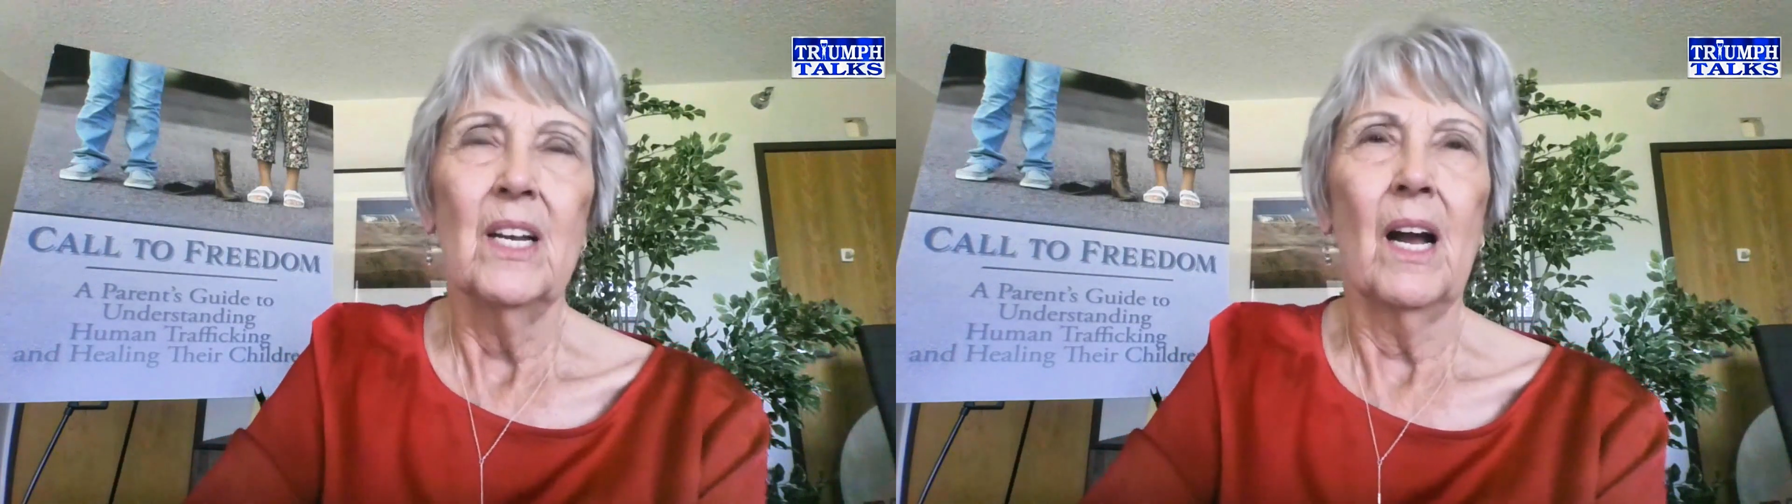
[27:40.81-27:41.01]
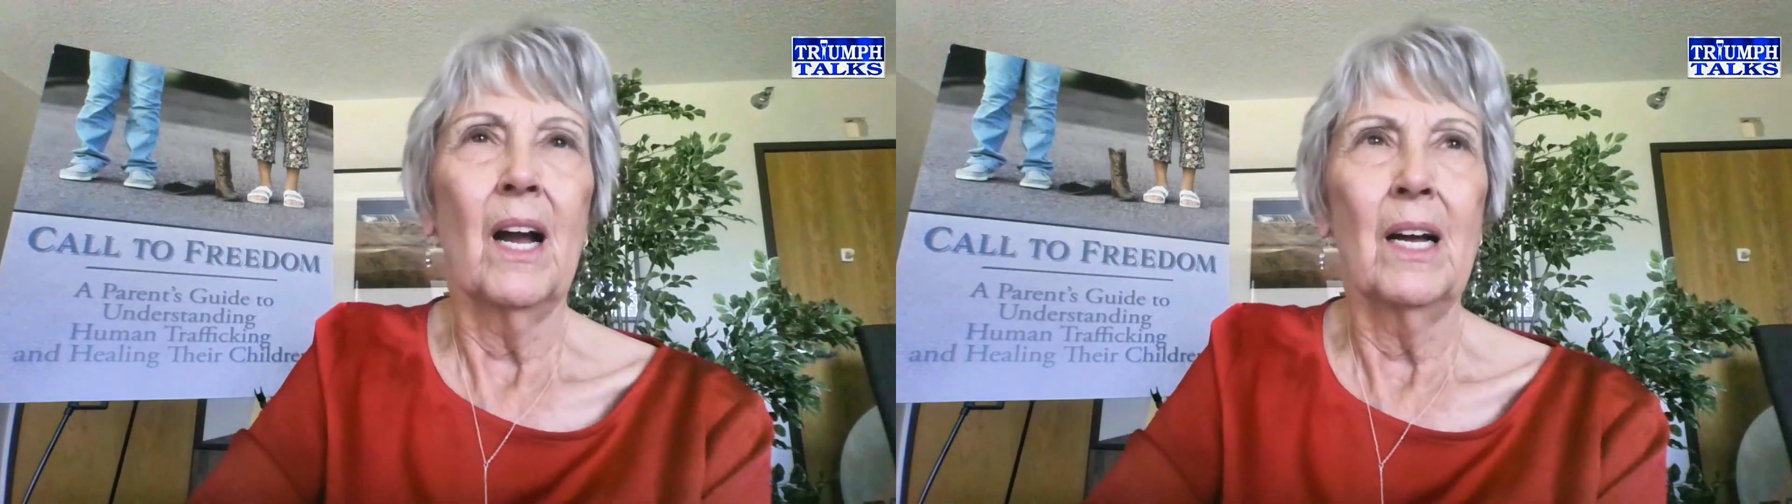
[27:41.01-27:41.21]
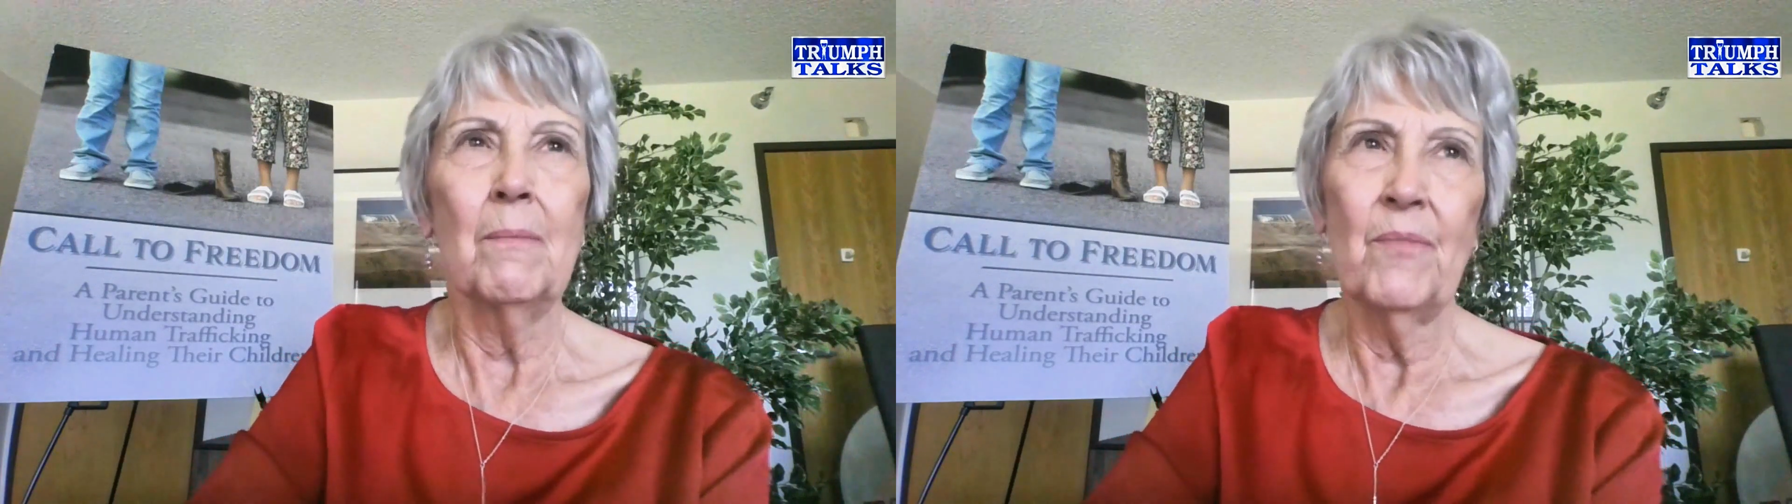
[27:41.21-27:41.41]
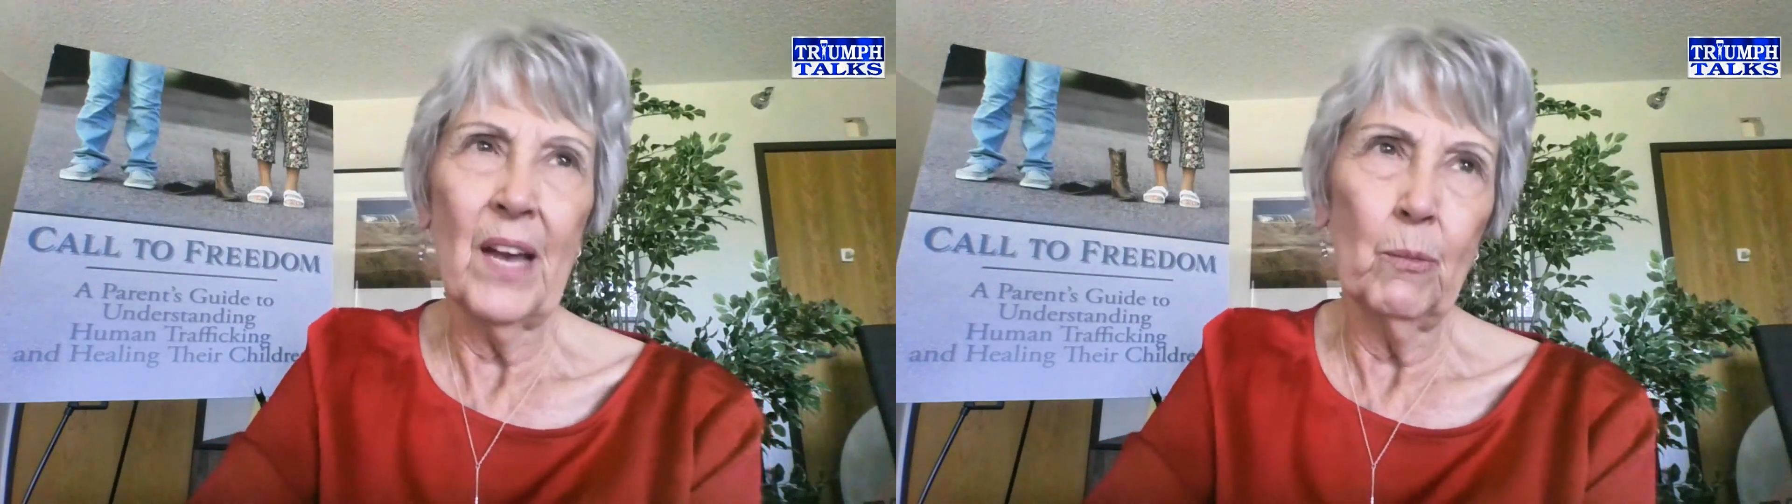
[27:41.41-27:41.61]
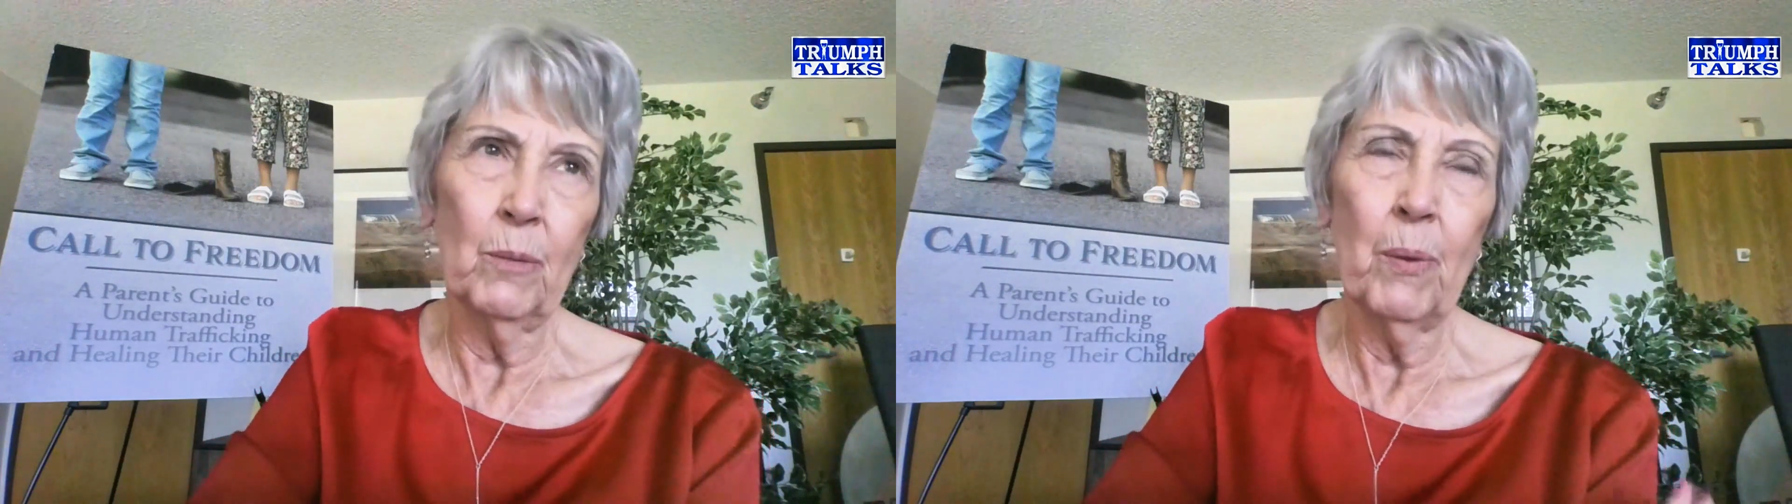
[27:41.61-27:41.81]

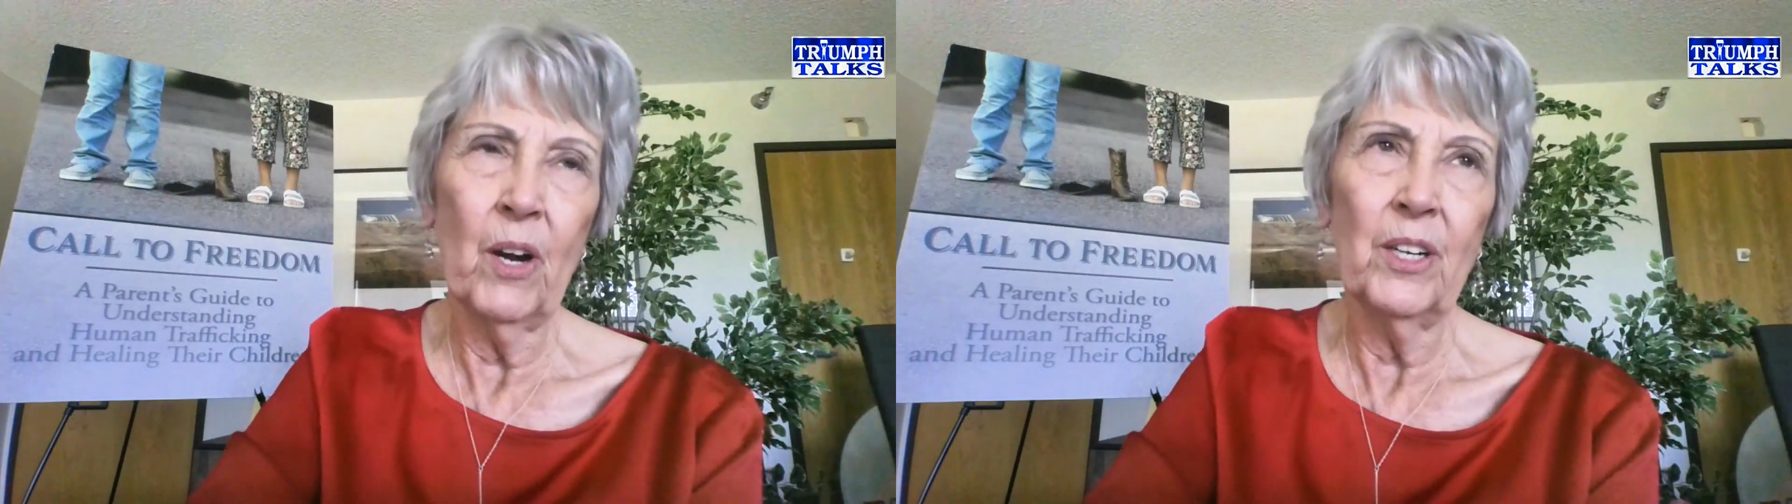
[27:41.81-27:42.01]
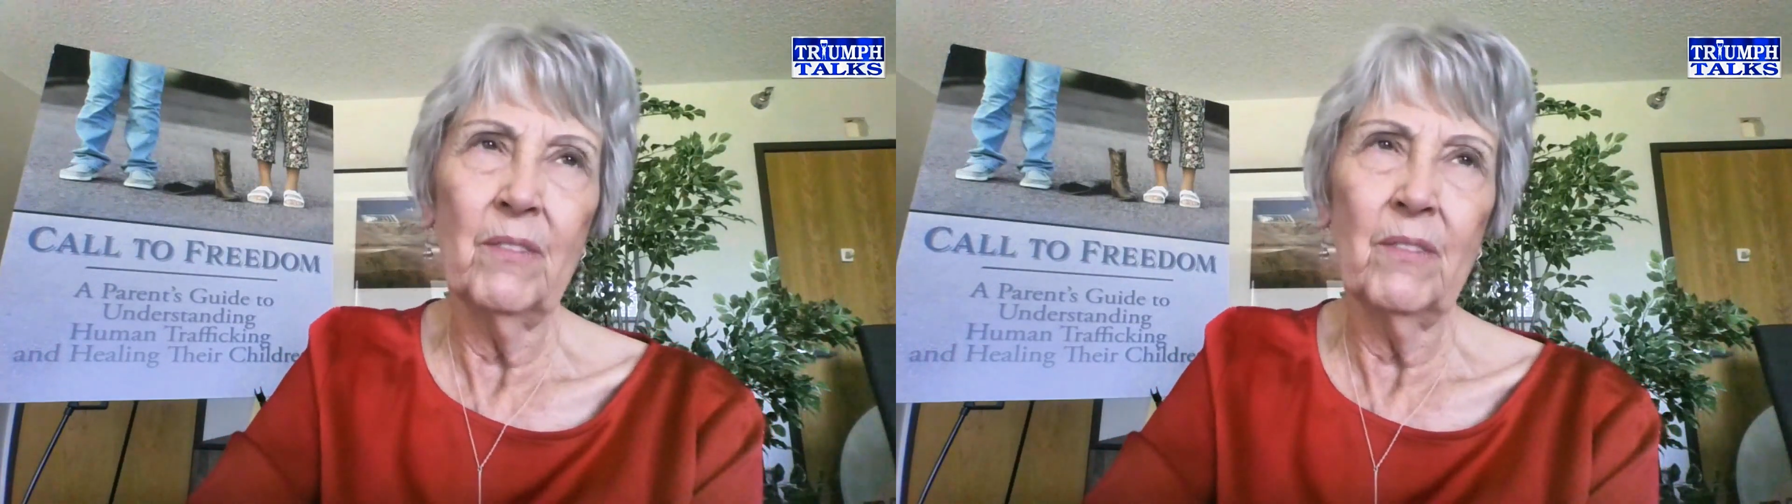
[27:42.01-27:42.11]
that were part